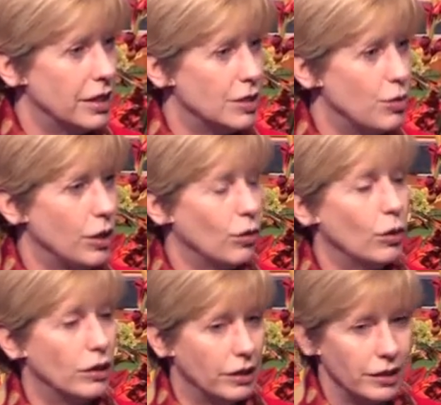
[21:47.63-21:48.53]
as being
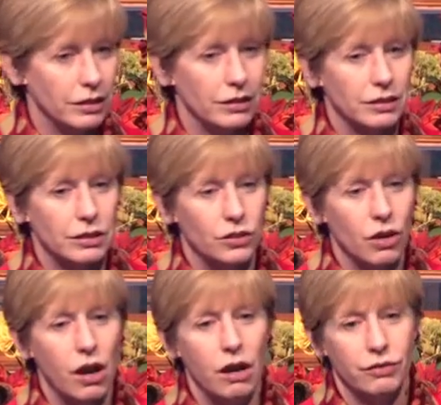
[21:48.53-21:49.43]
willing to
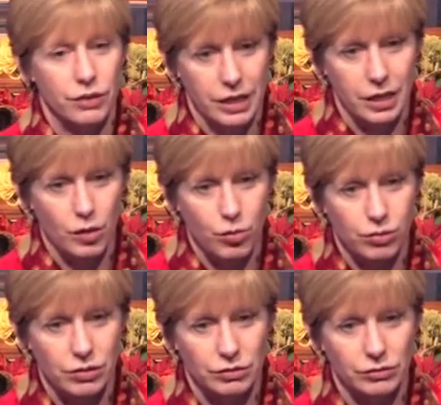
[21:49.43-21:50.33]
offer help
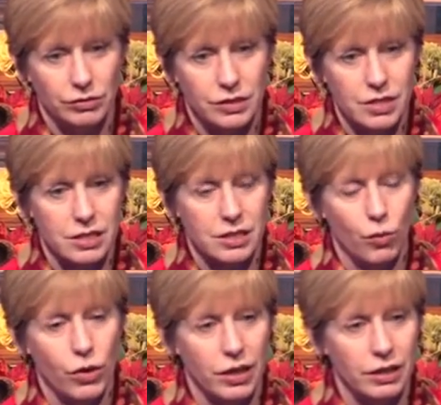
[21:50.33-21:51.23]
to
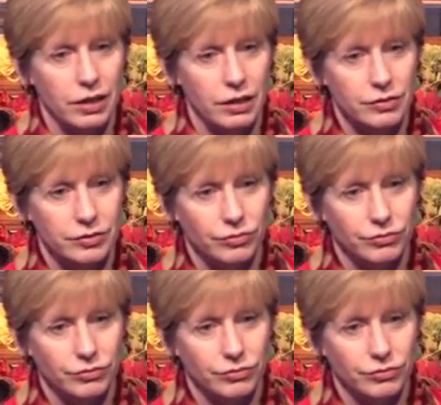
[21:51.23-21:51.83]
someone I love.